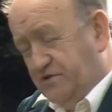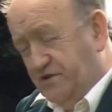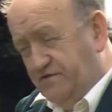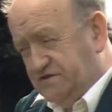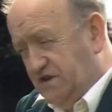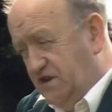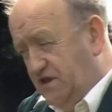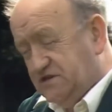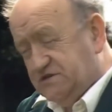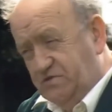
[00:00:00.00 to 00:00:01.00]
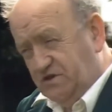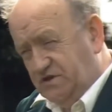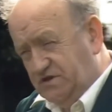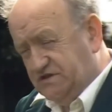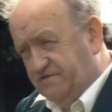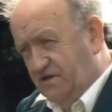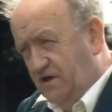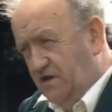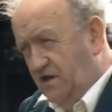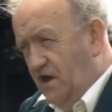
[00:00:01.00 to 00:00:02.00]
previously experienced the
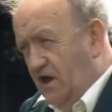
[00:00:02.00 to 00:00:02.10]
Fleadh,